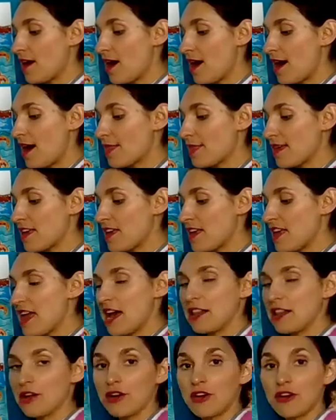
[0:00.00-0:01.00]
I think
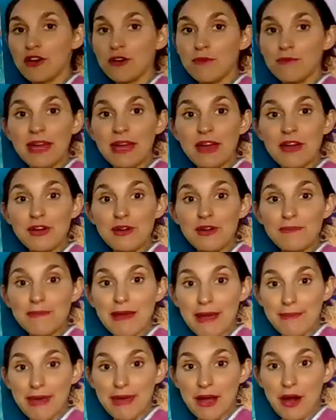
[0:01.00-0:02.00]
yellow could be good,
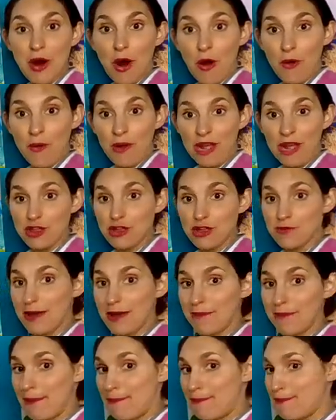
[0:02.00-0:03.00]
maybe orange,
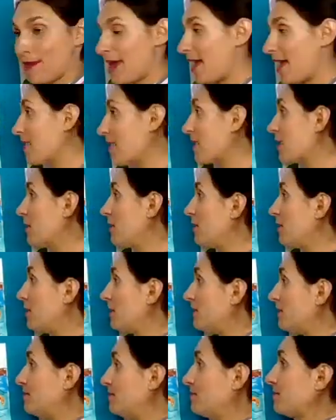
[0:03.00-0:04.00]
maybe pink.
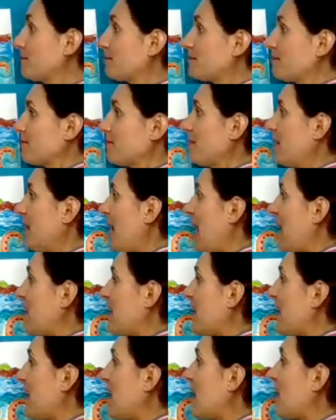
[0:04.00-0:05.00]
And
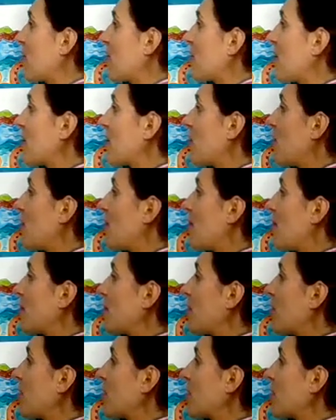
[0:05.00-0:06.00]
here I go. I'm
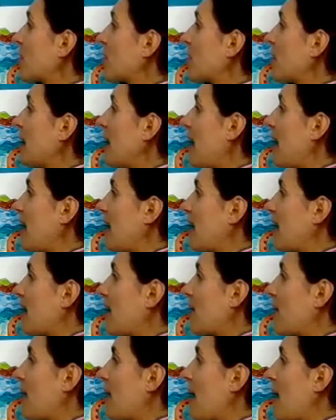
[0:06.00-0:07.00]
going to create
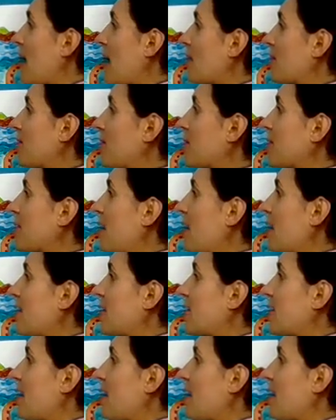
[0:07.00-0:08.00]
an
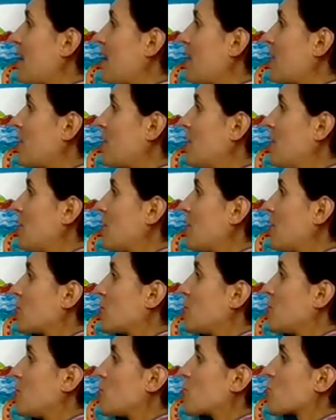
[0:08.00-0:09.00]
upside down
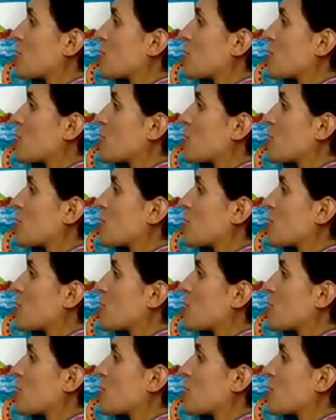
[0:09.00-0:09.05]
U